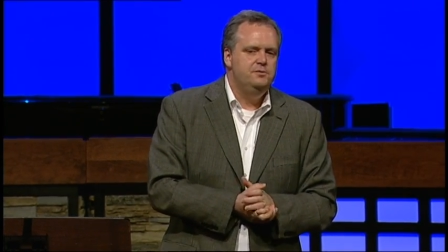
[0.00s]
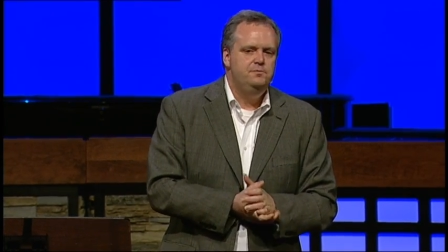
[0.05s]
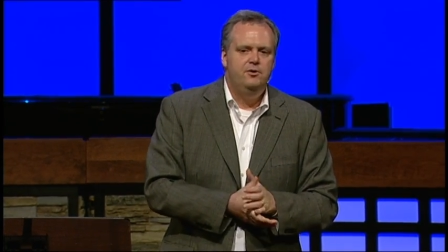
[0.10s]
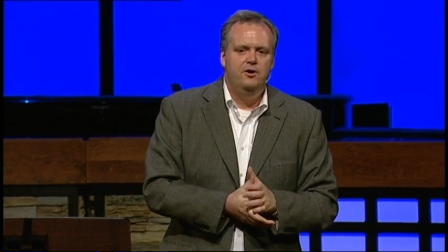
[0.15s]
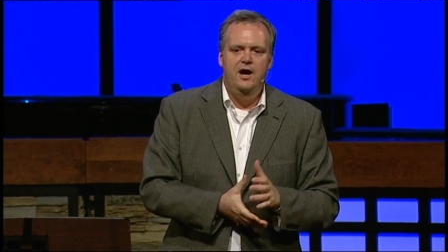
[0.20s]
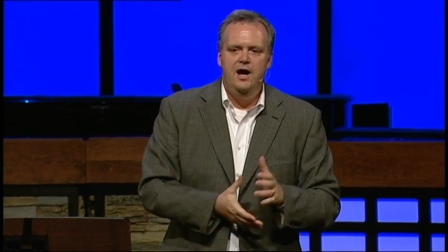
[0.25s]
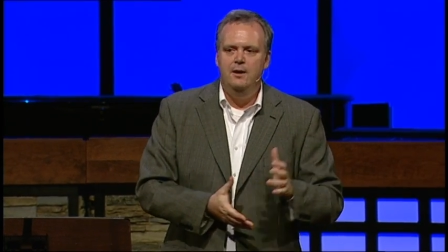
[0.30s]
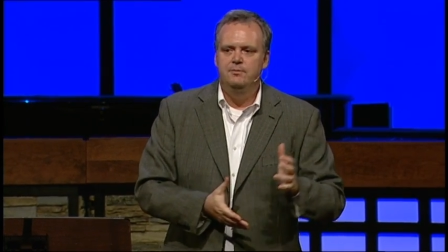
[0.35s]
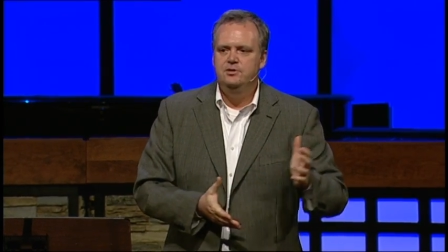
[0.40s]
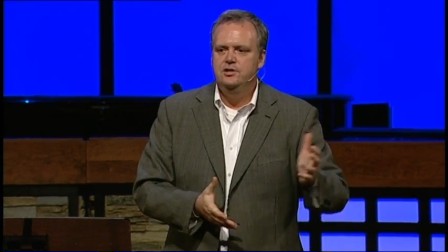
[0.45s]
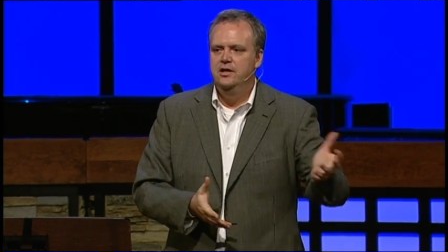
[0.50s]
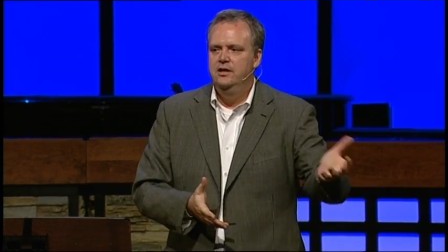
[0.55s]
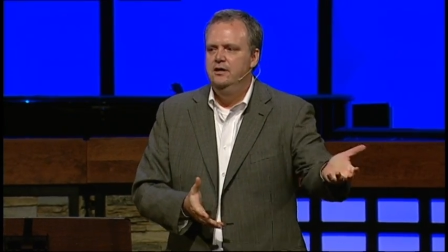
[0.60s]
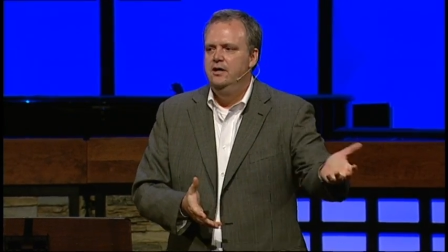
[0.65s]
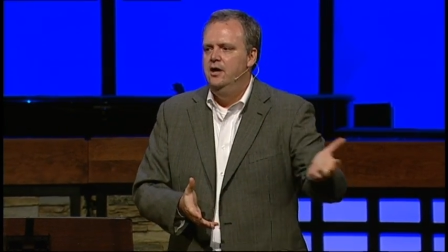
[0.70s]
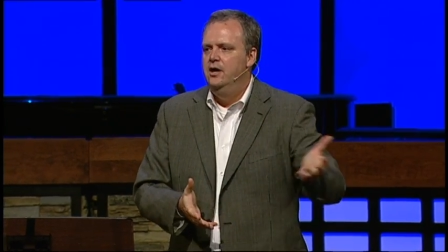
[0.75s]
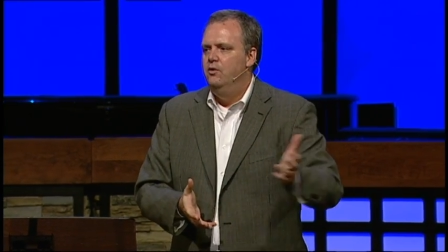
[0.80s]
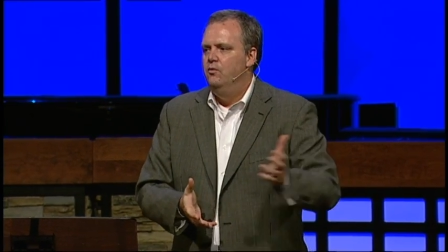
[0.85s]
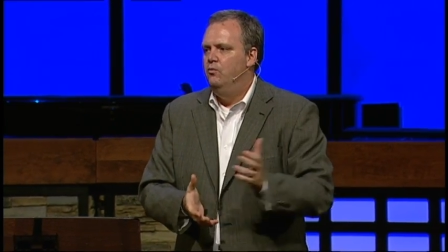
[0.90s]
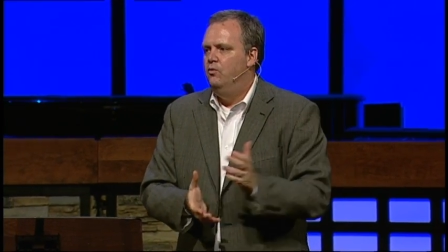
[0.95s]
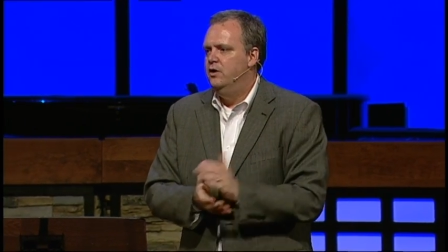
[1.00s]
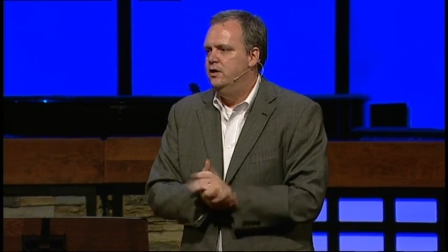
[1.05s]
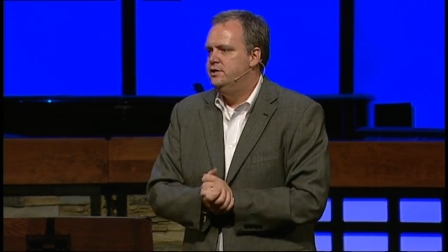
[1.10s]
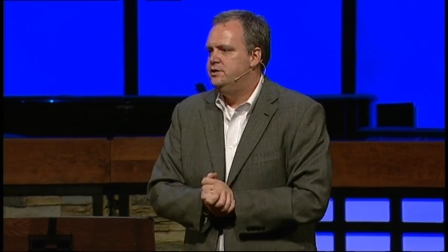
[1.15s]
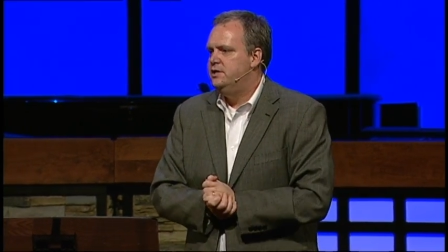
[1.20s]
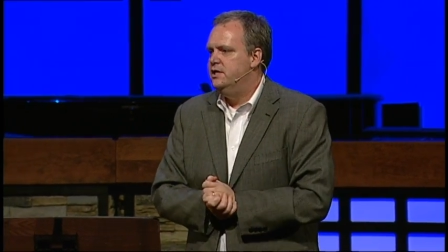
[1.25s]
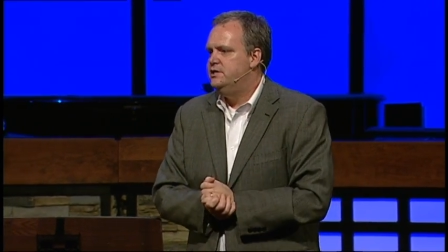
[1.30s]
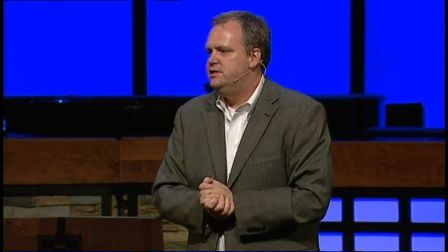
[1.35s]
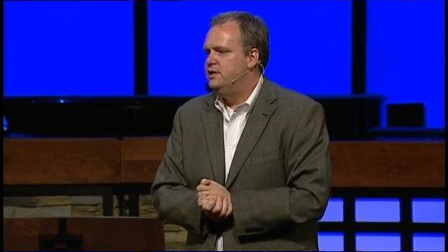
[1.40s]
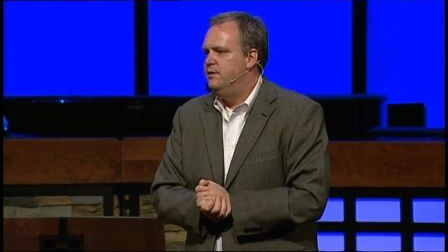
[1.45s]
Perhaps he'd want to
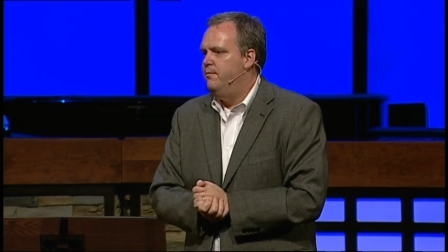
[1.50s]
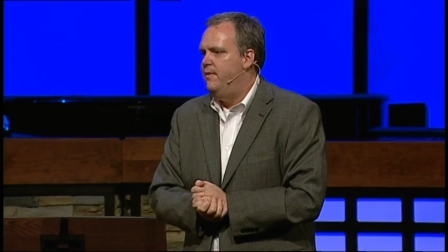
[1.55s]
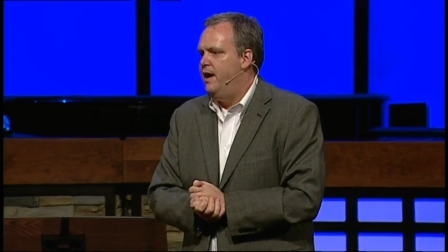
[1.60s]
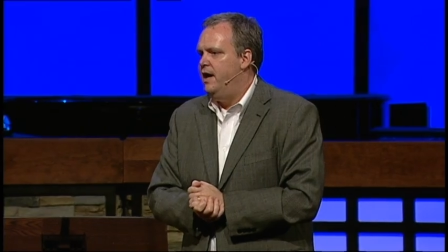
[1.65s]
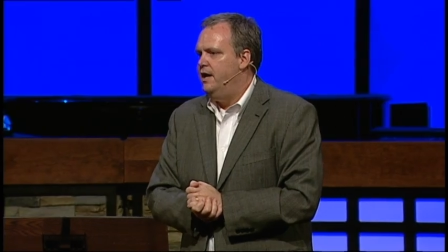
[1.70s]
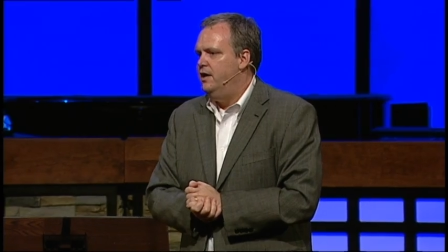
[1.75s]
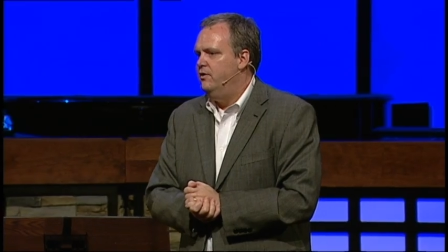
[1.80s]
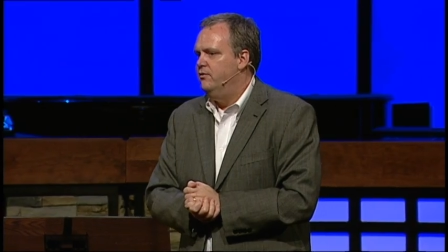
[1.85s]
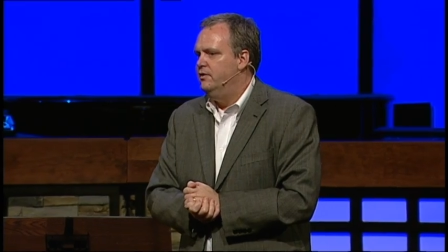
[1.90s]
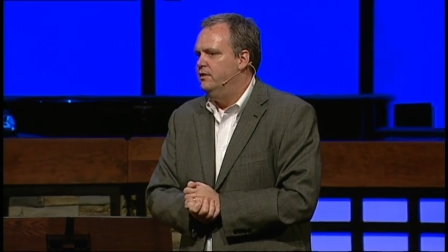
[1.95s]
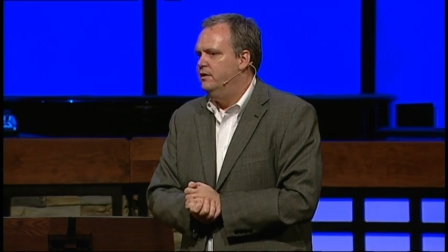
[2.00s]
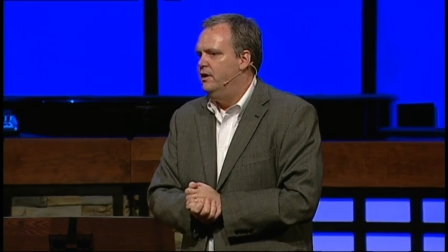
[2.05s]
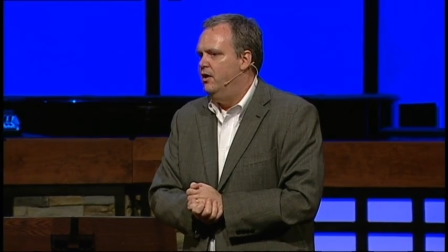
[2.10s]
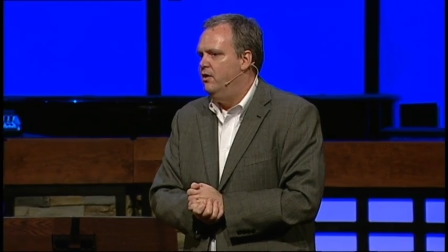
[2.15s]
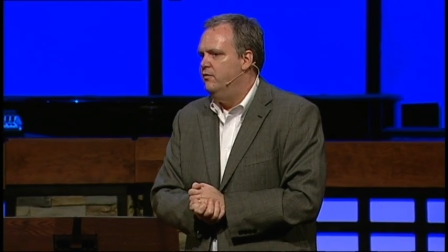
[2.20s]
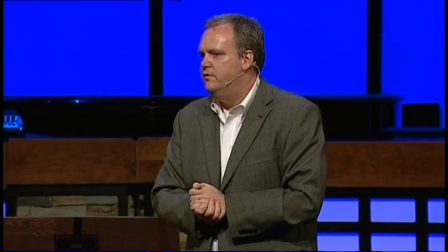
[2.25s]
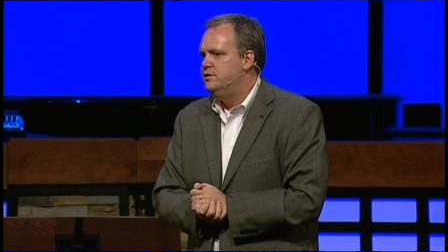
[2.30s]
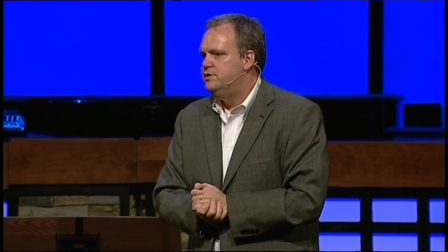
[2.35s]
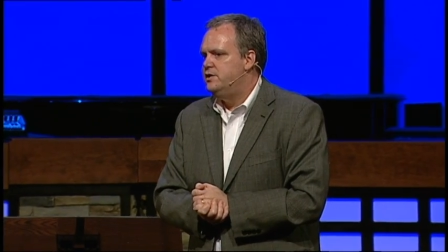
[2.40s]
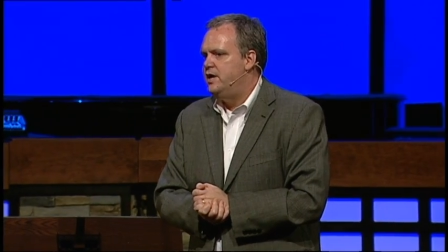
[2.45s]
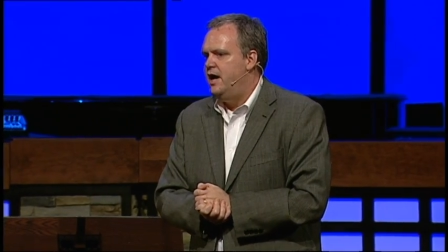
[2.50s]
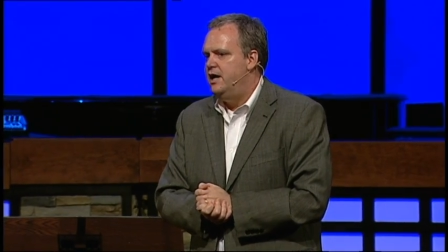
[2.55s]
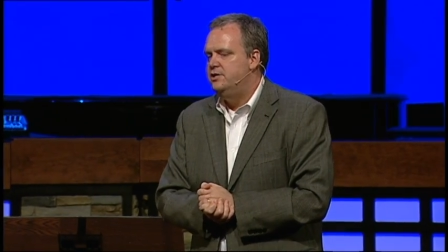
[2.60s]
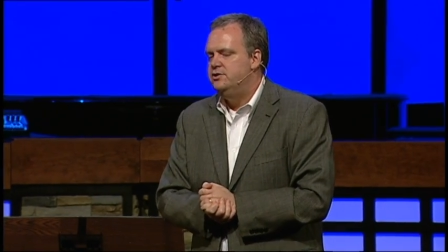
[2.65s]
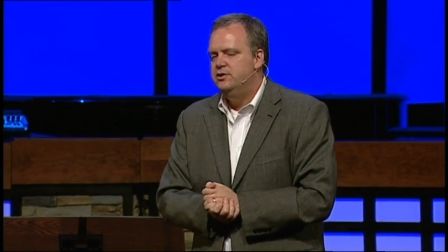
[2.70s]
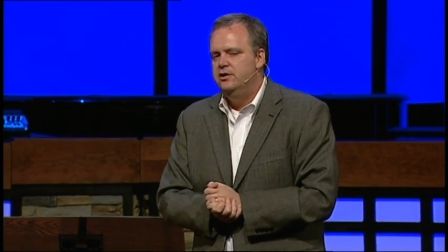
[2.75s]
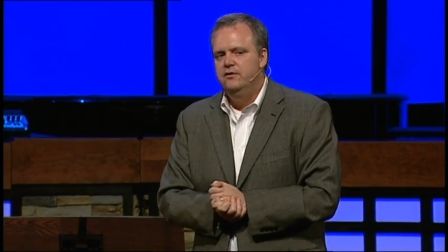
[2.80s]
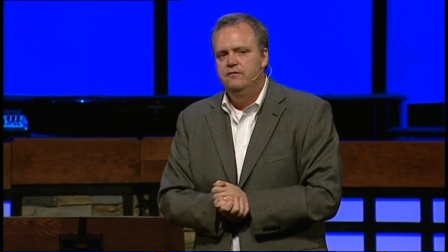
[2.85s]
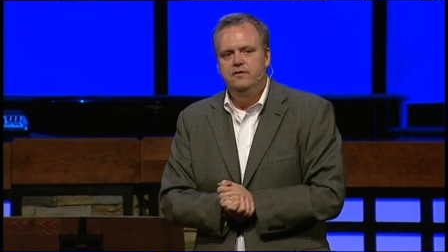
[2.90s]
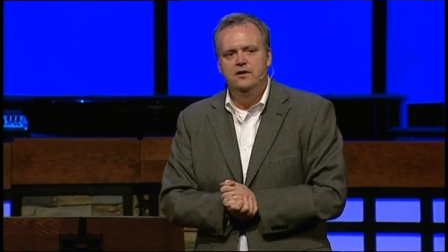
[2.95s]
see somebody on the, on the
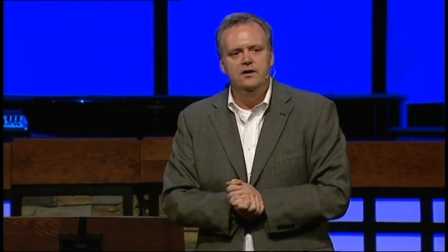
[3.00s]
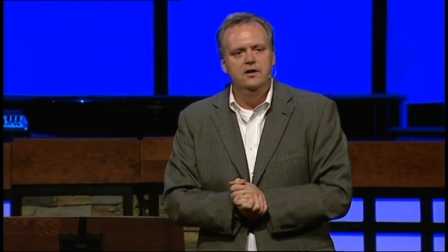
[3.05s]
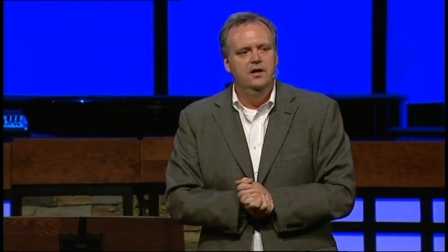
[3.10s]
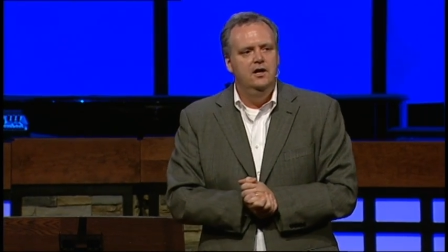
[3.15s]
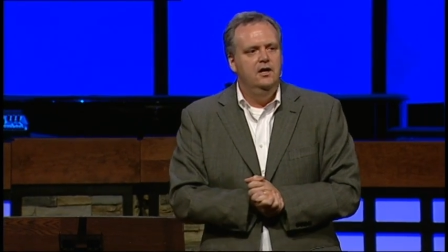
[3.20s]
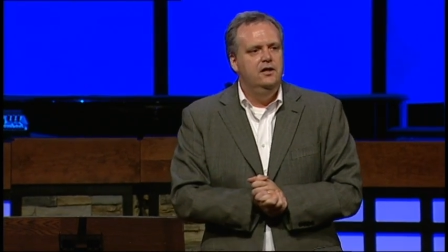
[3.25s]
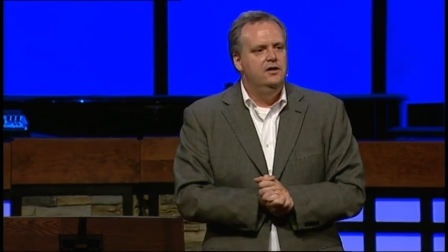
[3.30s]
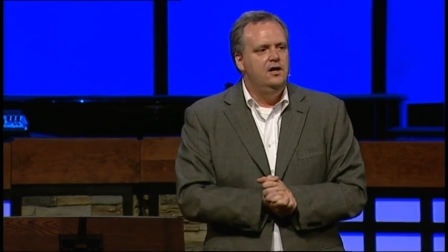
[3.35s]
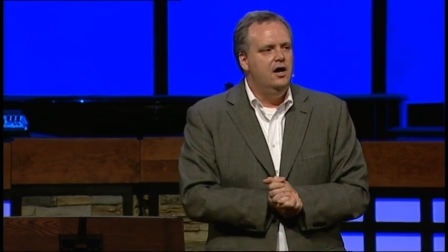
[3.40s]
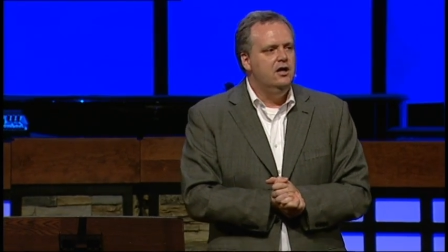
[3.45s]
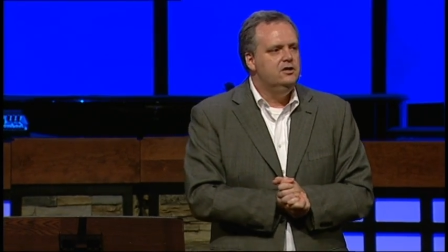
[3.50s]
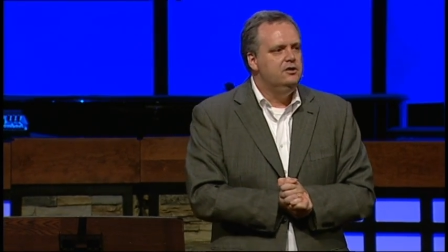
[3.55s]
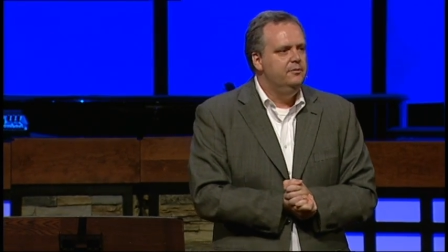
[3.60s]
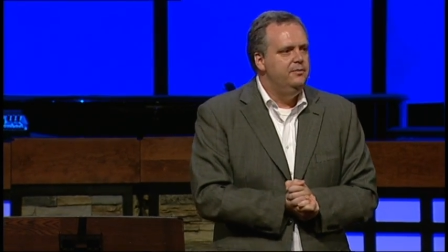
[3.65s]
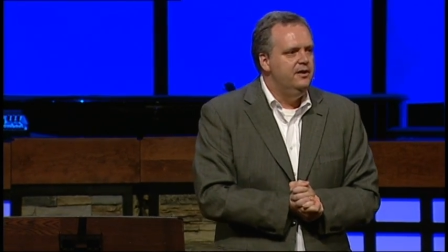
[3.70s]
stature of a Dr.